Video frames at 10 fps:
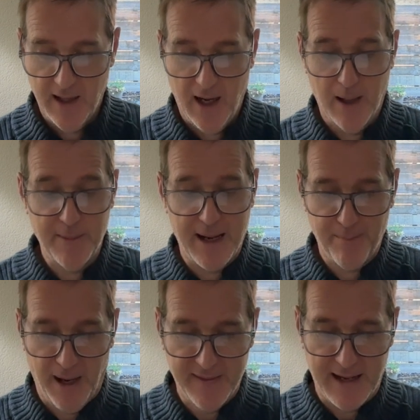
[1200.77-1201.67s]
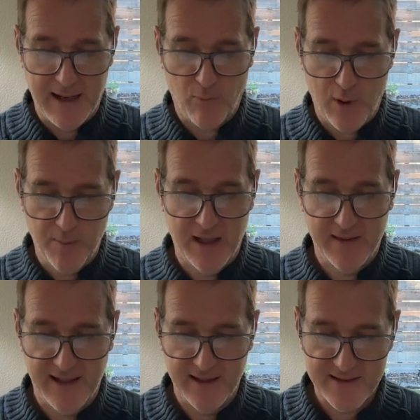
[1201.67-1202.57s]
And by that, we
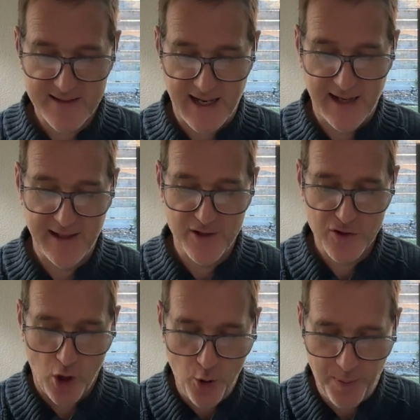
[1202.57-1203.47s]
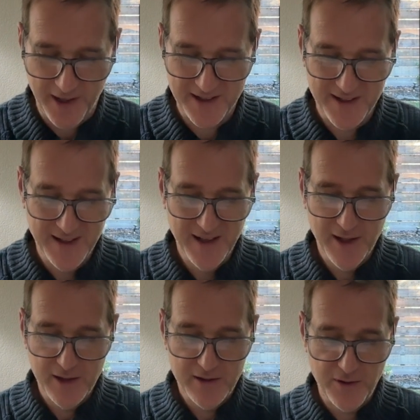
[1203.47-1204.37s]
mean the inside is open
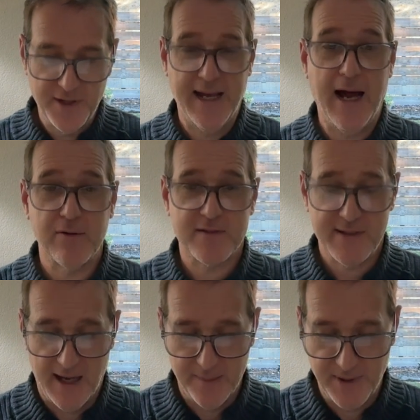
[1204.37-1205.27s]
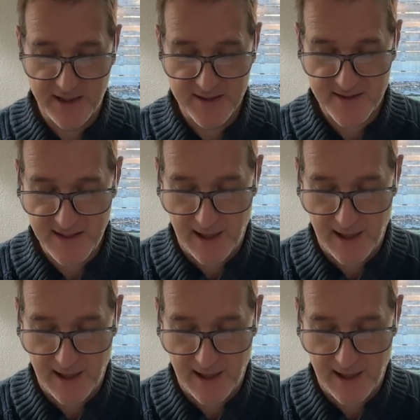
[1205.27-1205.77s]
to the outside because